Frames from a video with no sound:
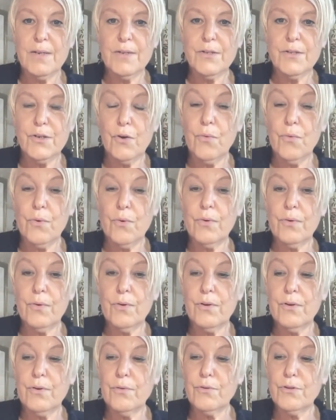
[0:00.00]
So
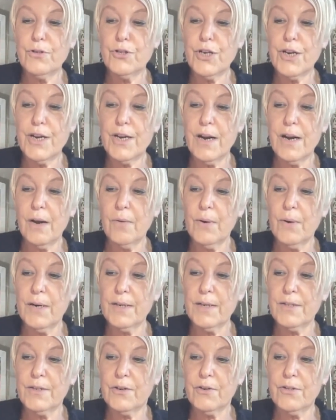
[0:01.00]
Eugene, I want
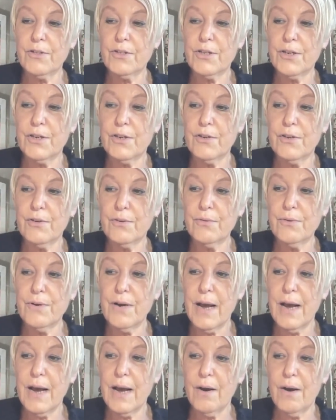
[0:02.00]
to turn to you
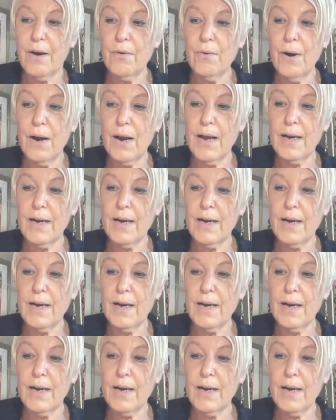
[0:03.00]
now